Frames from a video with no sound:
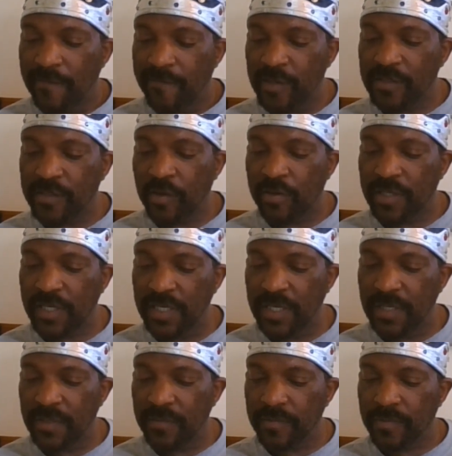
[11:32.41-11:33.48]
Verse
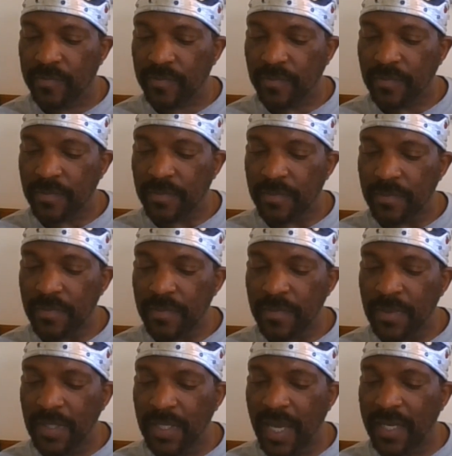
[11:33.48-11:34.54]
13.
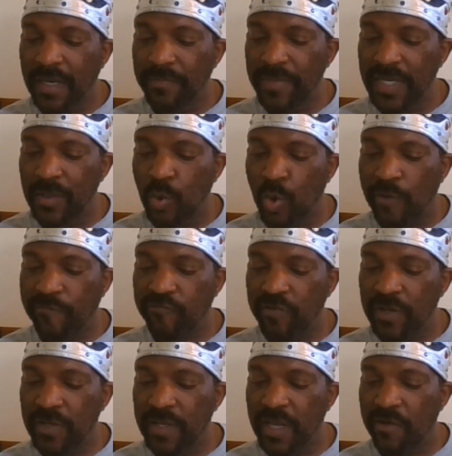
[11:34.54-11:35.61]
And the meat
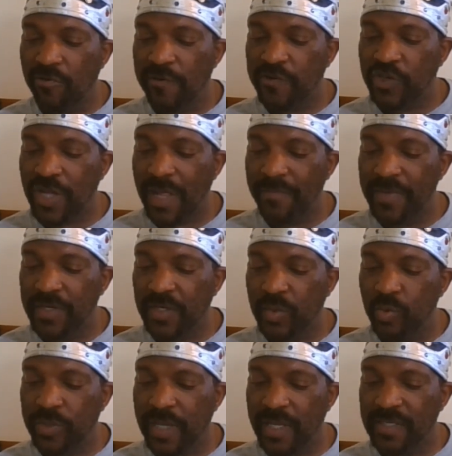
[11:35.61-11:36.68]
offering thereof shall be
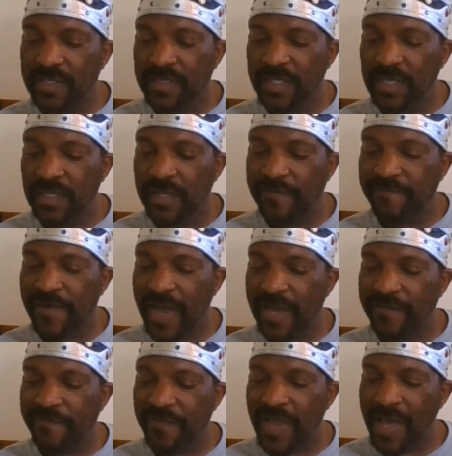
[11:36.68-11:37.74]
2/10 deal of
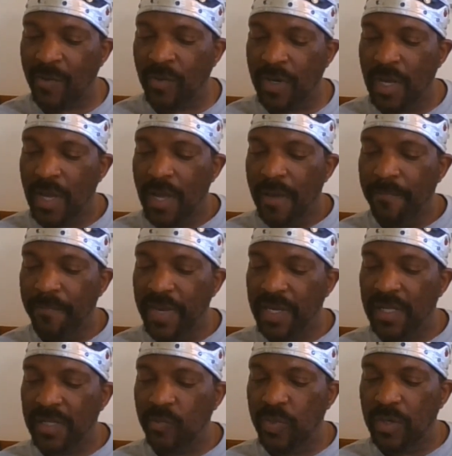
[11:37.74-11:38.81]
fine flour
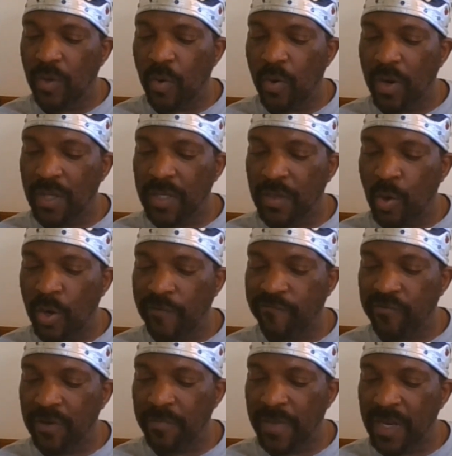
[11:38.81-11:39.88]
mingled with oil, an
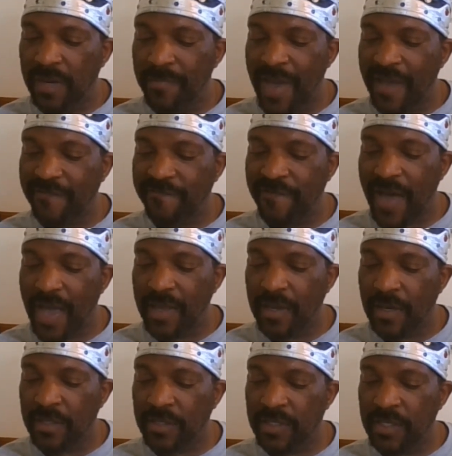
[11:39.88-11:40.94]
offering made by
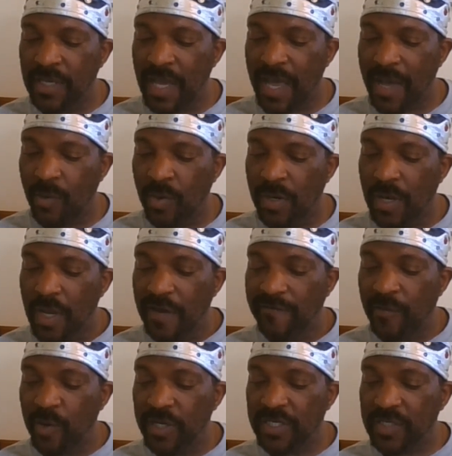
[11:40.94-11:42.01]
fire unto Yahweh
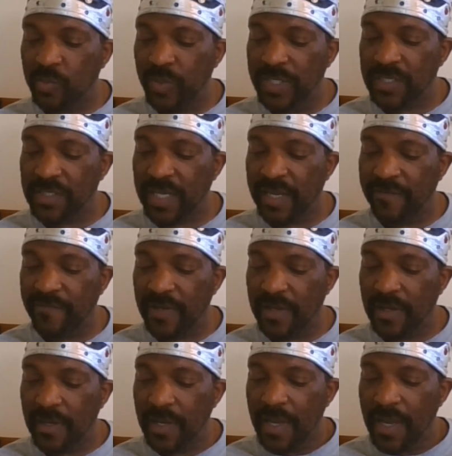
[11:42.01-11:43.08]
for a sweet savor.
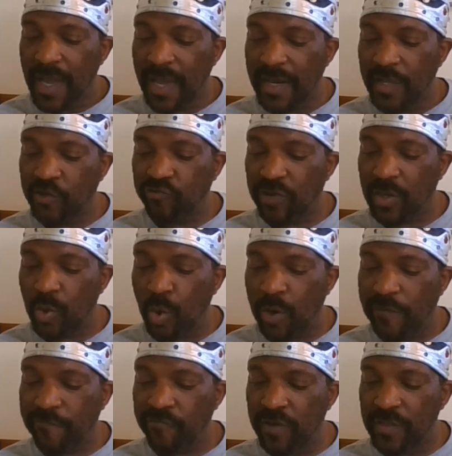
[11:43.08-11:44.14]
And a drink
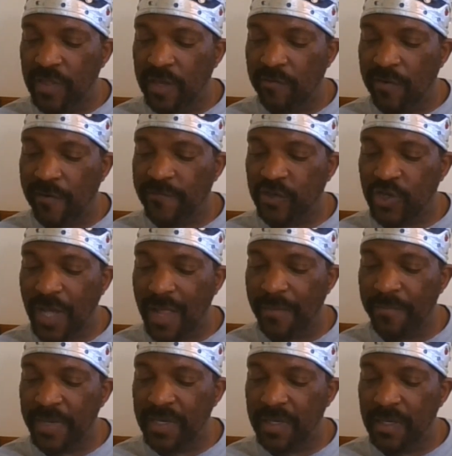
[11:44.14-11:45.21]
offering thereof
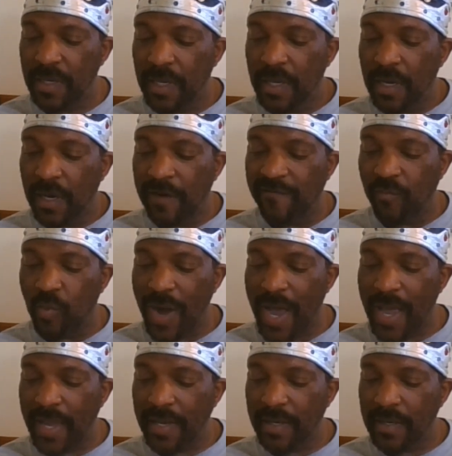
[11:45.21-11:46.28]
shall be of
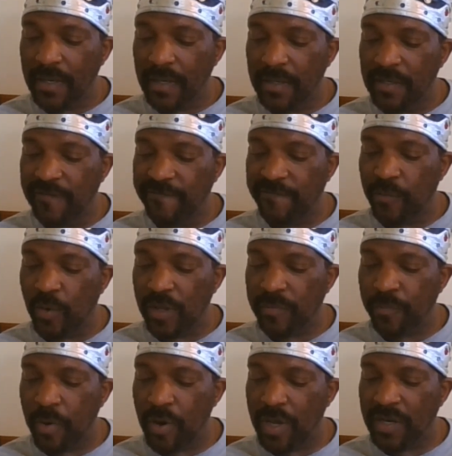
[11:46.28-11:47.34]
wine, the
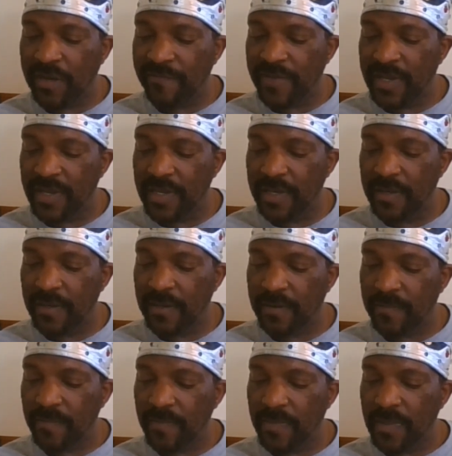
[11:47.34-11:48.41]
fourth part of a hin.
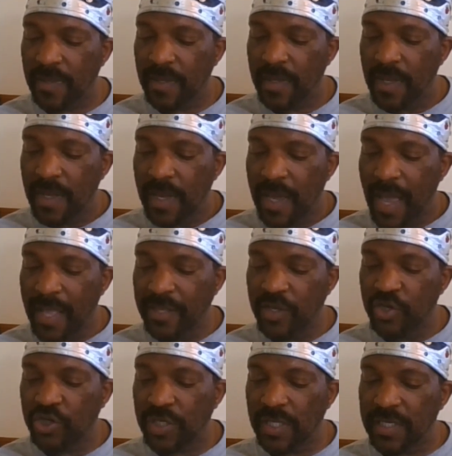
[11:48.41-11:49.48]
And
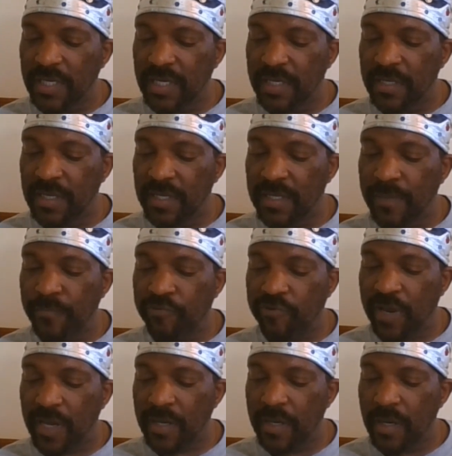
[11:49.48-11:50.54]
you shall eat neither
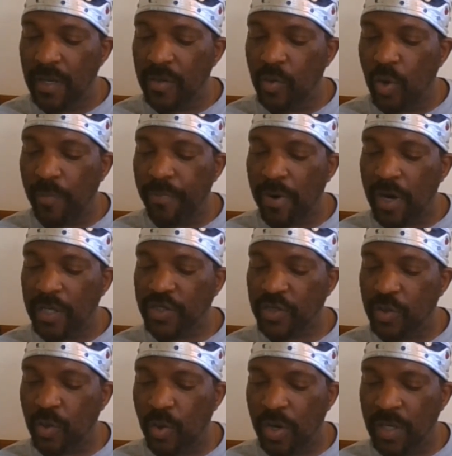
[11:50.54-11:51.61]
bread, nor parched
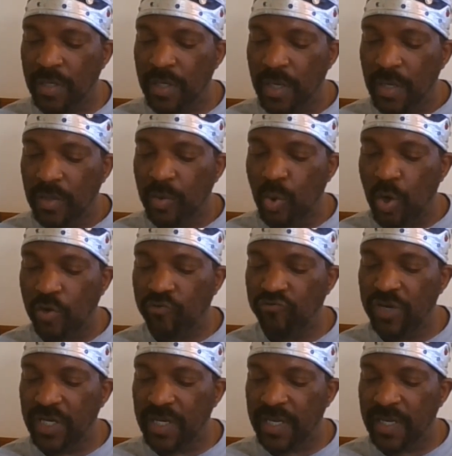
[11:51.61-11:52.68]
corn, nor
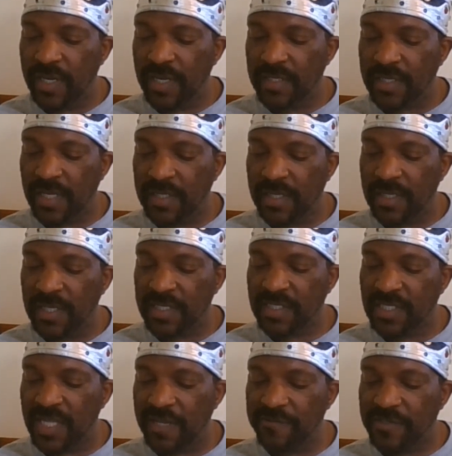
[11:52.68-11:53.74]
green ears until the
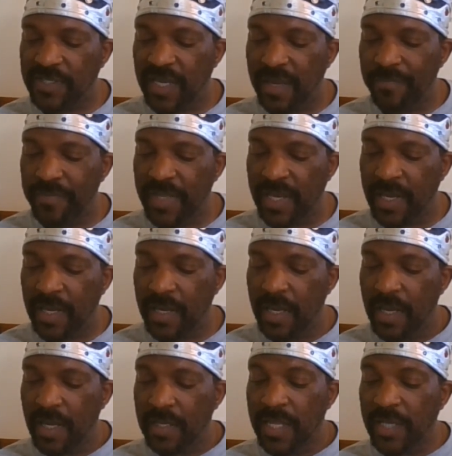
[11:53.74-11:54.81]
selfsame day
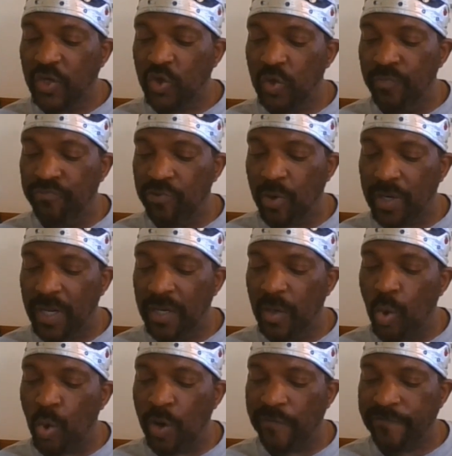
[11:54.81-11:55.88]
that you brought an
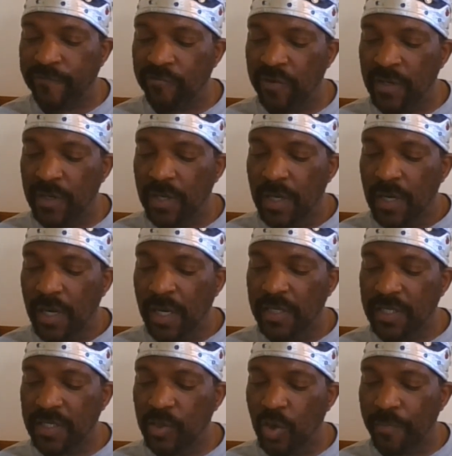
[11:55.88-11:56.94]
offering
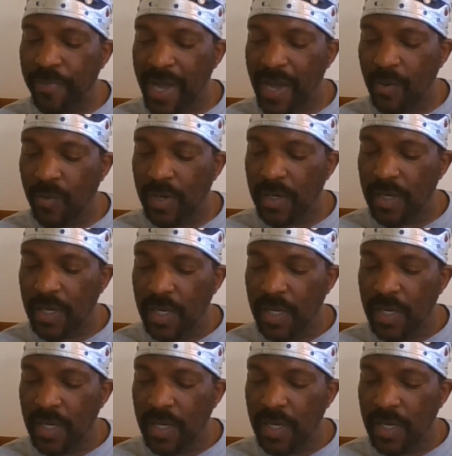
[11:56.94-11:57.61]
unto your power.